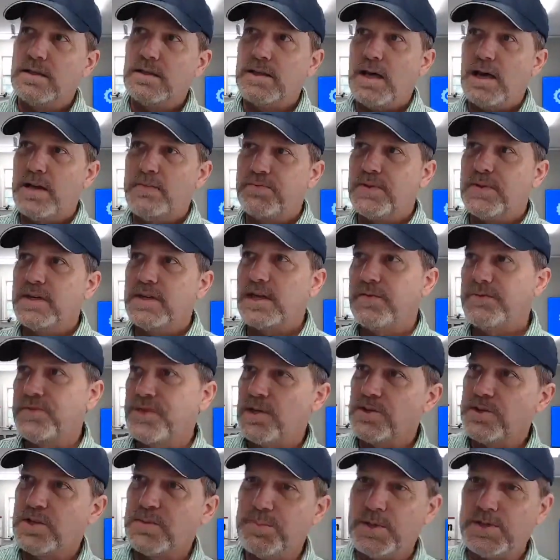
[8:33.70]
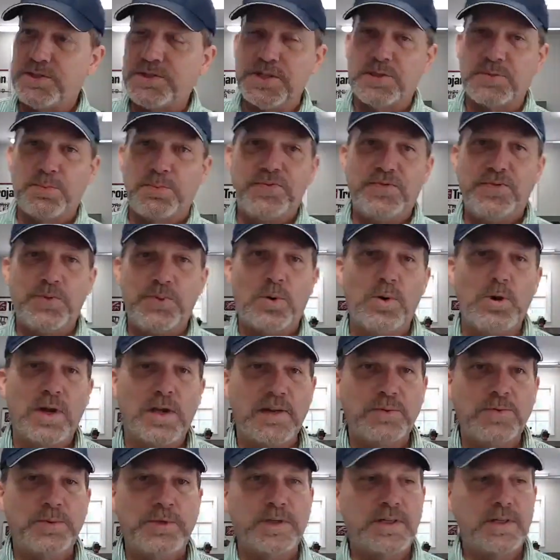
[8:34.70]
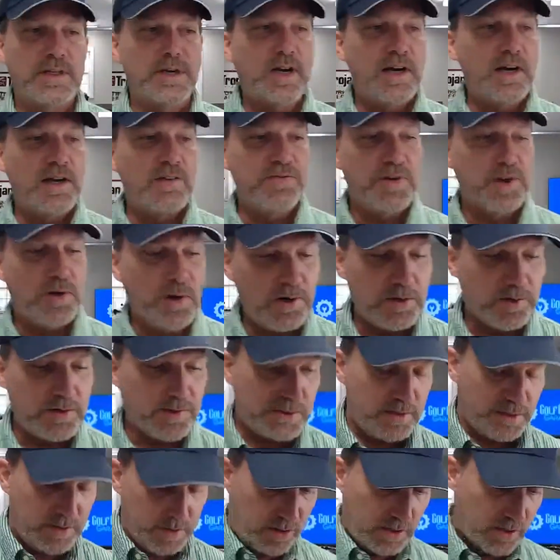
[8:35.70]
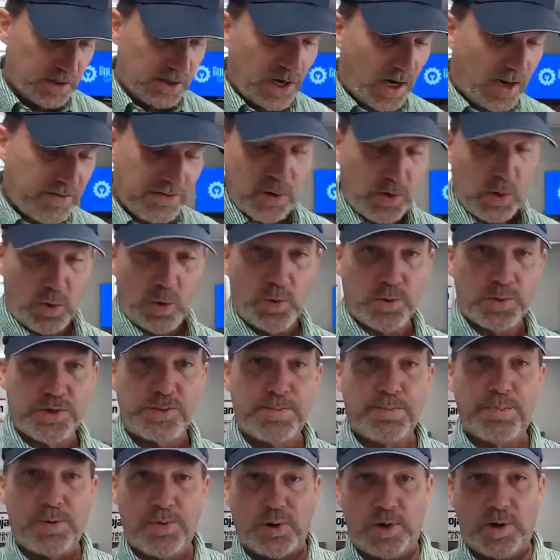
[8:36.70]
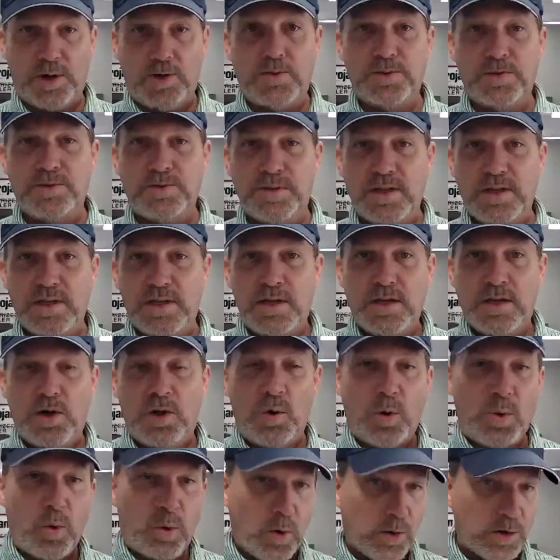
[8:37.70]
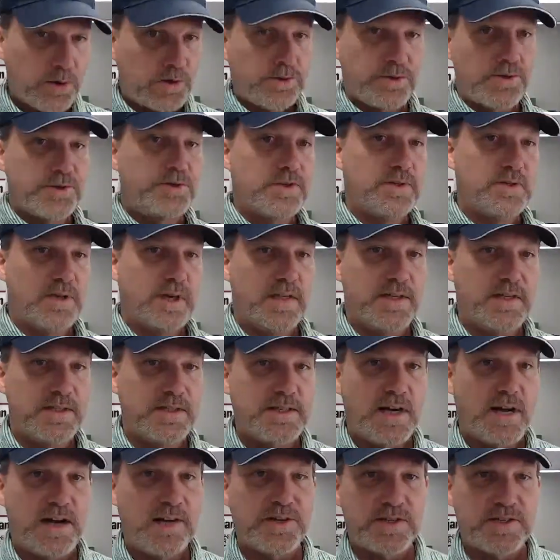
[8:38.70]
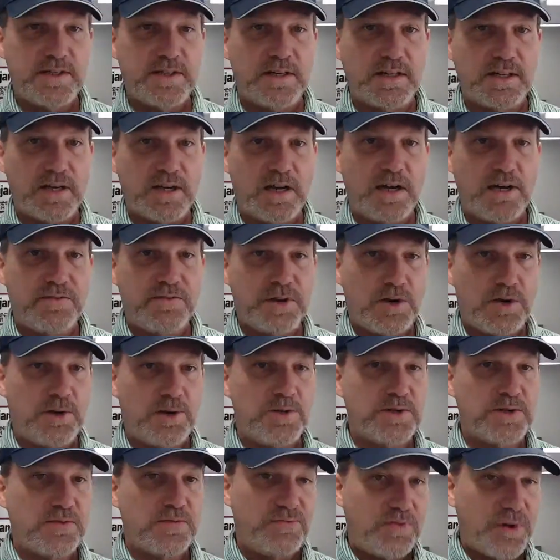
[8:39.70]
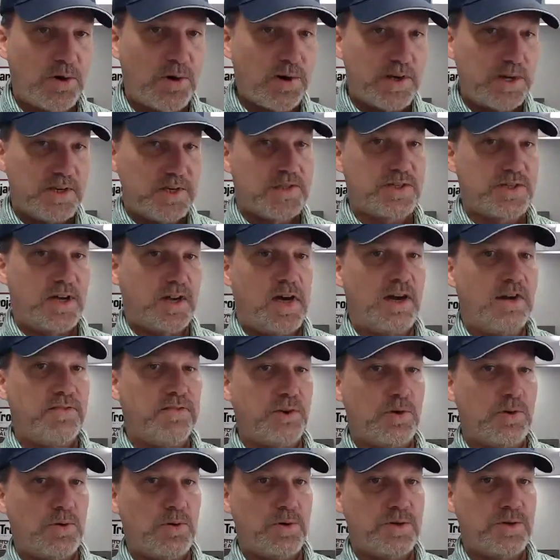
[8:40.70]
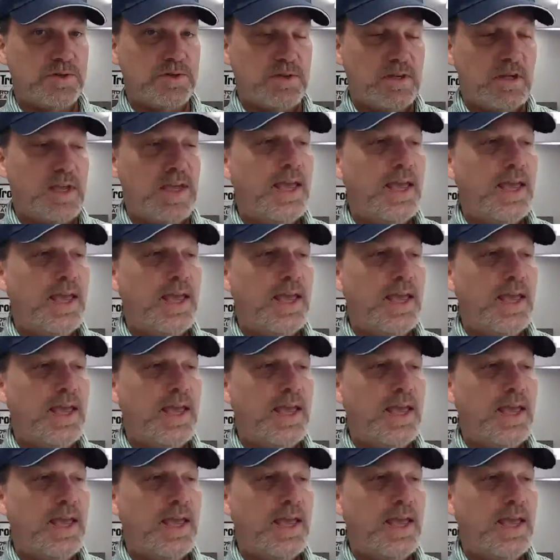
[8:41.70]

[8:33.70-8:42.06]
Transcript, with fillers: I think I've talked about this before, like when a golf cart, golf course pro orders an entire set of golf carts for his golf course,